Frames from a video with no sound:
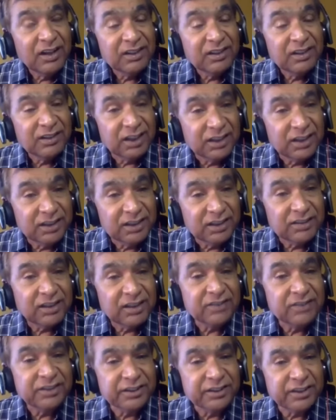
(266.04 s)
Dalits are
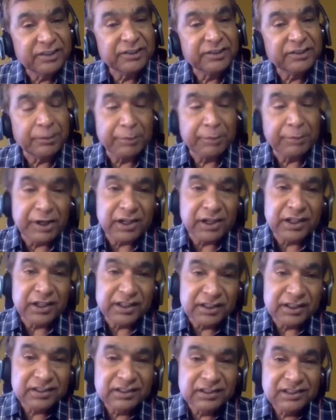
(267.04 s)
seated
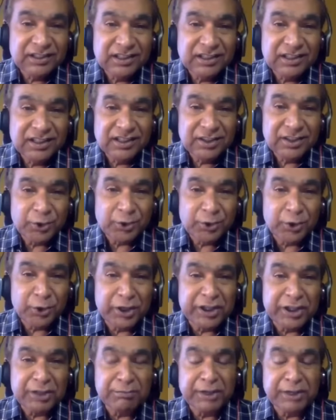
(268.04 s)
separately during
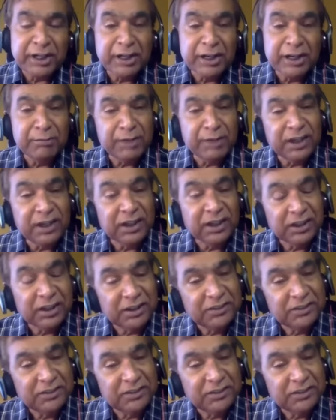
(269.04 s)
the midday meal.